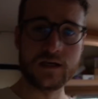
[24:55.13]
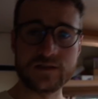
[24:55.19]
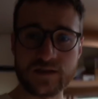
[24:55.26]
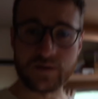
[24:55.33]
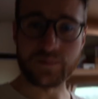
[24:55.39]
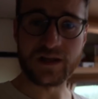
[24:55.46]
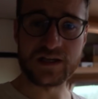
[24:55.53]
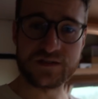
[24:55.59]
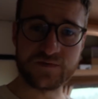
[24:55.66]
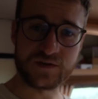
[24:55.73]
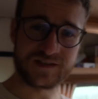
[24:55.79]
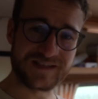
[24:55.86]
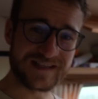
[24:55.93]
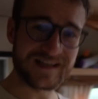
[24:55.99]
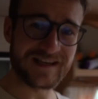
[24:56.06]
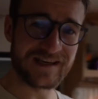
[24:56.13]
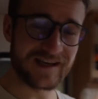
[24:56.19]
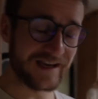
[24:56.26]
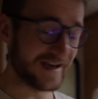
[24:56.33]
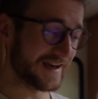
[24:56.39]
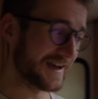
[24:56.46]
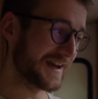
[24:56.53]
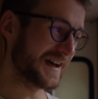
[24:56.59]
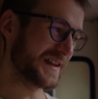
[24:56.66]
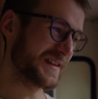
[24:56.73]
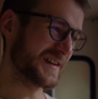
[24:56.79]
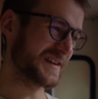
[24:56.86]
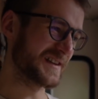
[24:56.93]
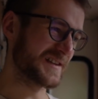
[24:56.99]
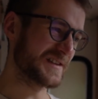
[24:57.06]
So the plans for today, I
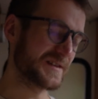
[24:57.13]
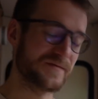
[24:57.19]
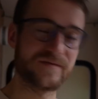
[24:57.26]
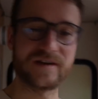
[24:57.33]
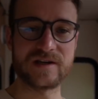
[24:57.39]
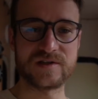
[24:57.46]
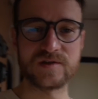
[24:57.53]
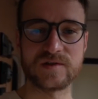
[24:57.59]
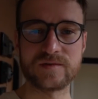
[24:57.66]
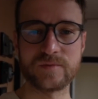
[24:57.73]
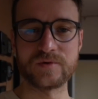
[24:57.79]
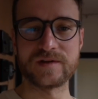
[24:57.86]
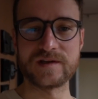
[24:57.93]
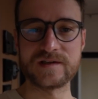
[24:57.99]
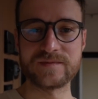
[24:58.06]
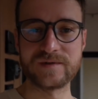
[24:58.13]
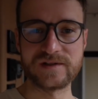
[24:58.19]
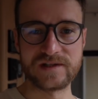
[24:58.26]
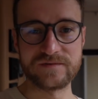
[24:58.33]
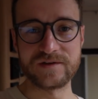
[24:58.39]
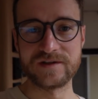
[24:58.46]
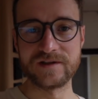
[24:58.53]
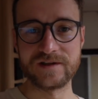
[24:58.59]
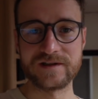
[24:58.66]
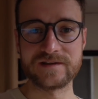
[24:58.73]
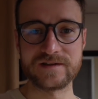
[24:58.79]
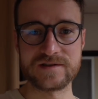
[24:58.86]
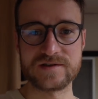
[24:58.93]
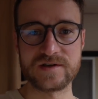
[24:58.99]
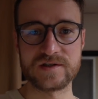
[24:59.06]
think it's a very suitable day to be leaving the Lake
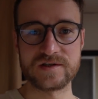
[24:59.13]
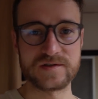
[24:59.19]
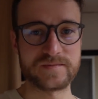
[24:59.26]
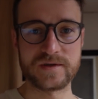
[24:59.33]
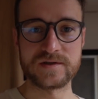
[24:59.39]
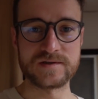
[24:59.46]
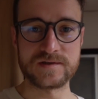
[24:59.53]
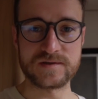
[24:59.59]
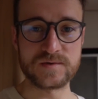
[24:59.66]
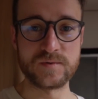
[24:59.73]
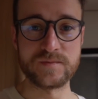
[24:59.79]
District just because it's so